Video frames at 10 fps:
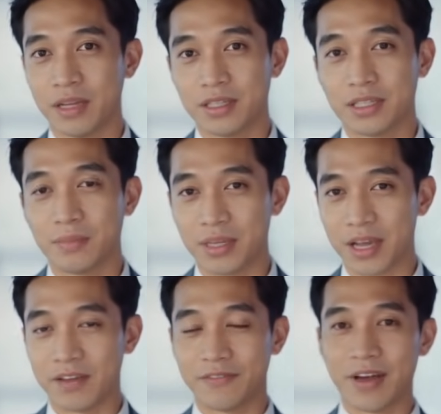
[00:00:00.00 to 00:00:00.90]

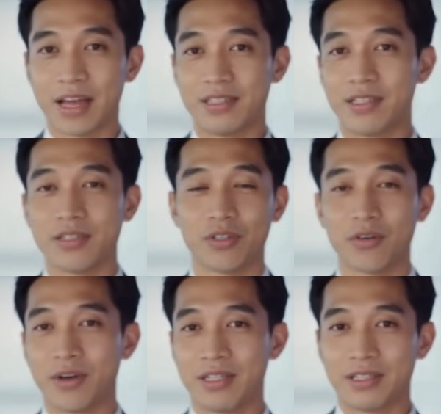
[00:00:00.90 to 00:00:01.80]

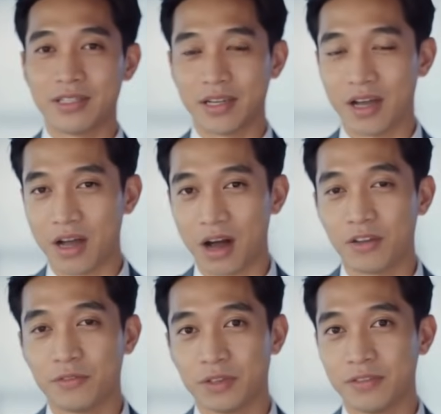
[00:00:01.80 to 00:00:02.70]
CPF/SRS,
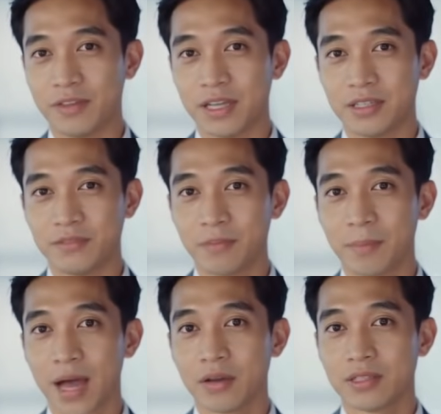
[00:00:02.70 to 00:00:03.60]
hunt for defensive and
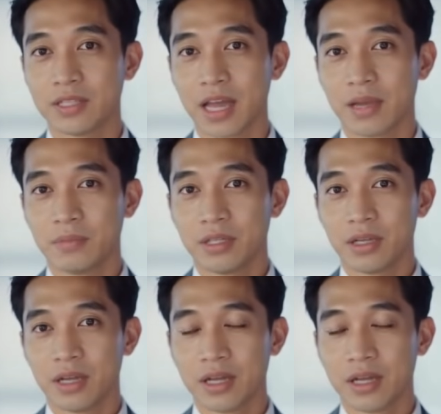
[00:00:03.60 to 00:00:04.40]
balanced names.